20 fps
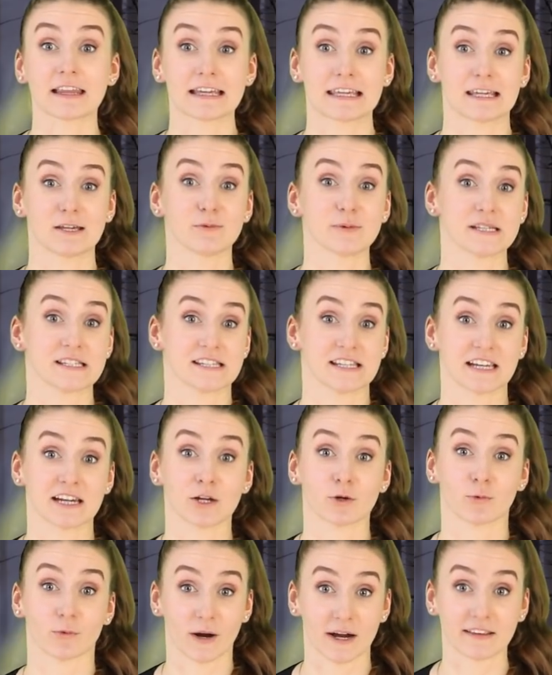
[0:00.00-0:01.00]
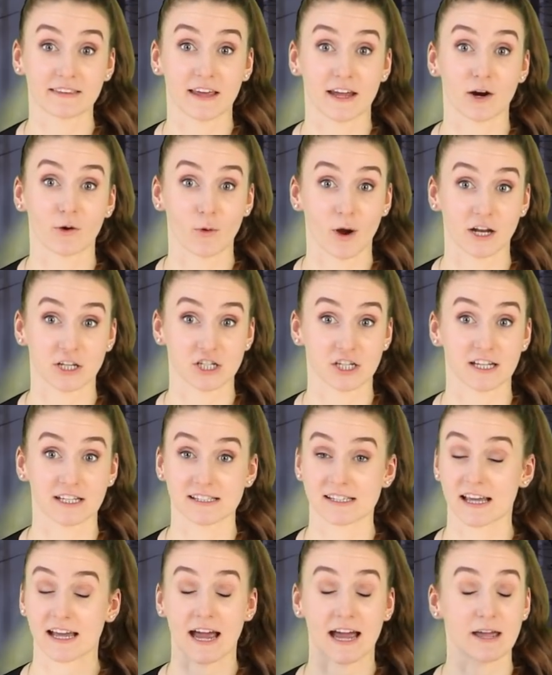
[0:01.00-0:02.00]
like he was sitting right there watching
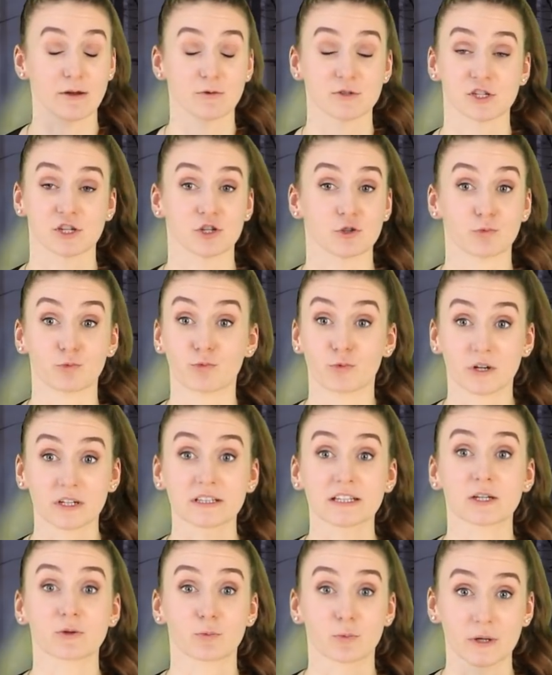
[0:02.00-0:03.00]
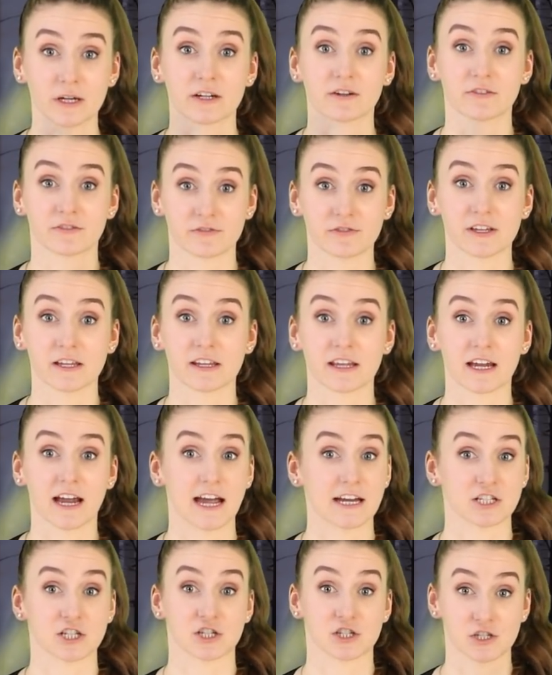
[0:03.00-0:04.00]
us. Like, it was a really weird feeling.
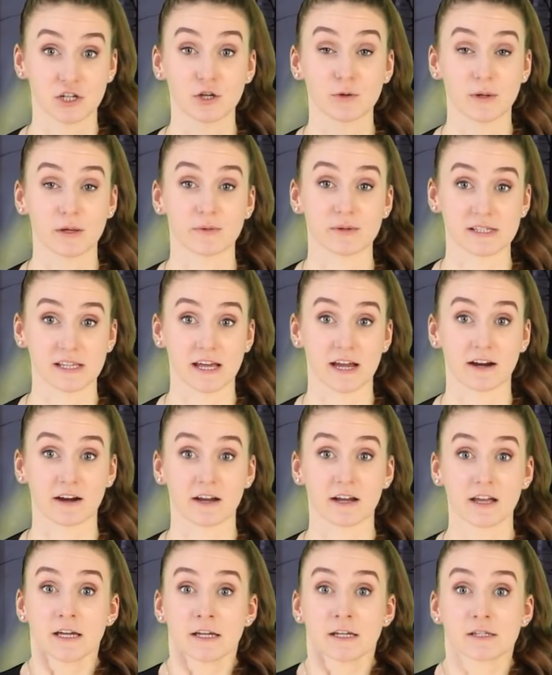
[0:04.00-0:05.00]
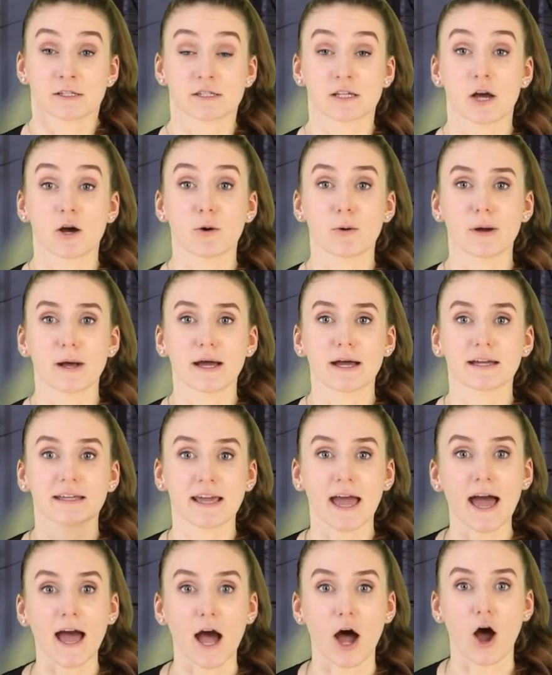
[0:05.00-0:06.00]
I just knew he was there. So, uh,
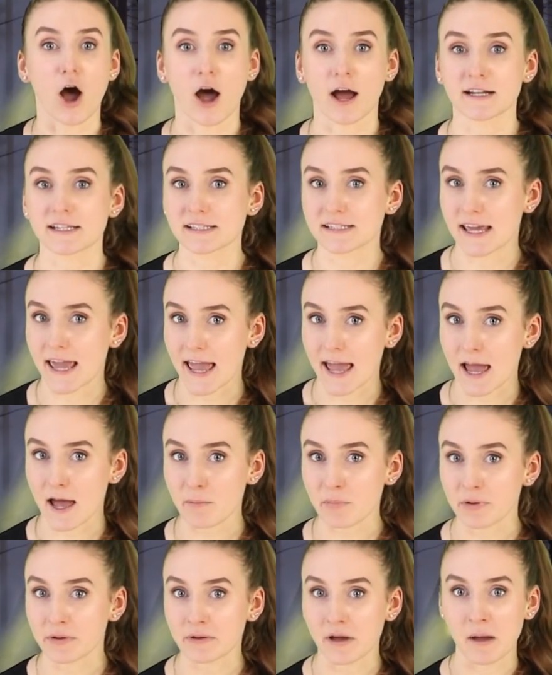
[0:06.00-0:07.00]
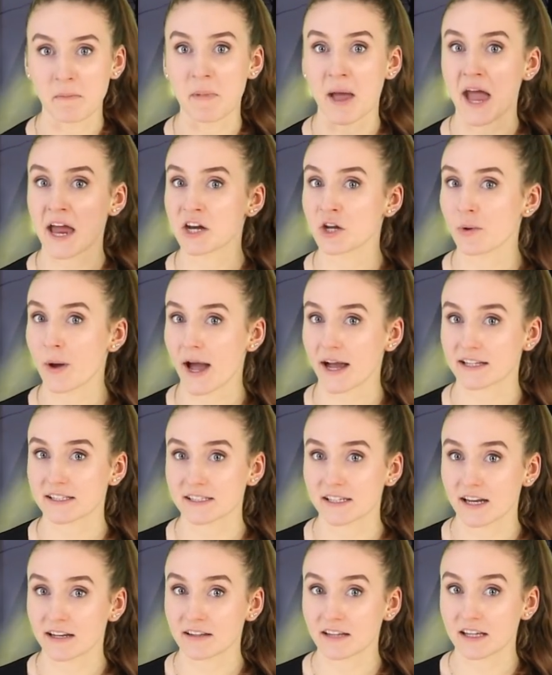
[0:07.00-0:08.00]
yeah, a haunted camp, a man who
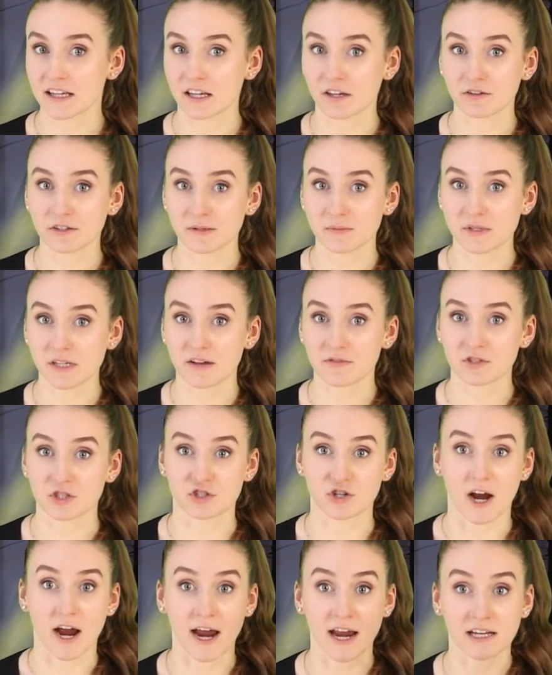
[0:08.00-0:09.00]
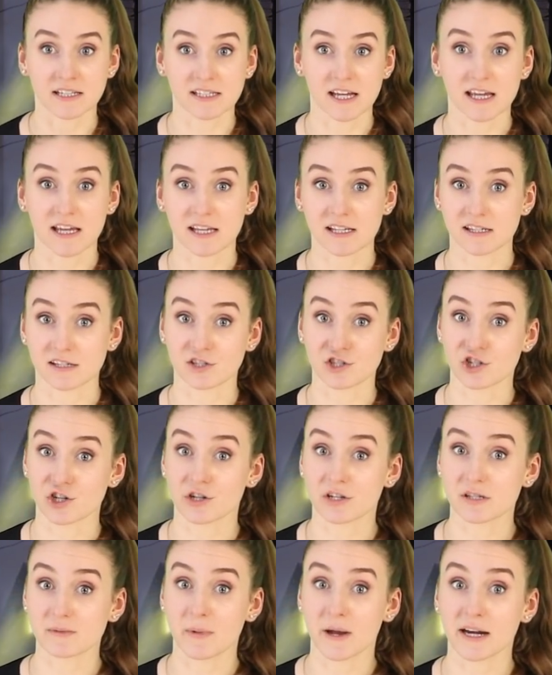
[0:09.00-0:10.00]
accidentally killed himself to try and take his
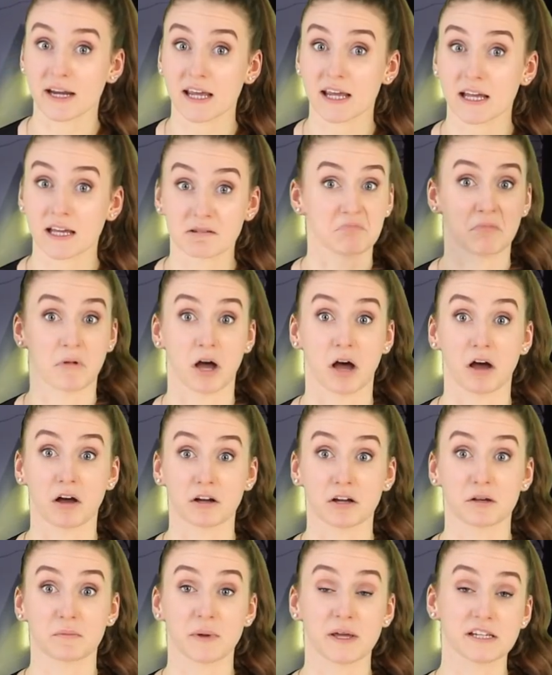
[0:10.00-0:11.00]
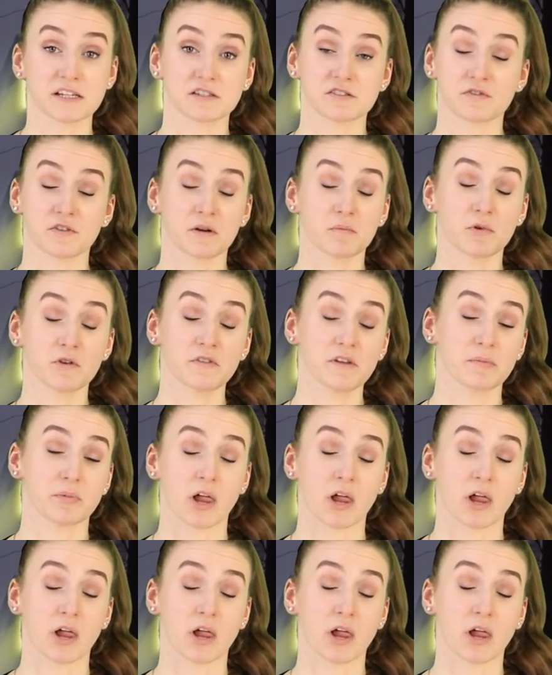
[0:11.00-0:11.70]
insurance money, all good basis for a movie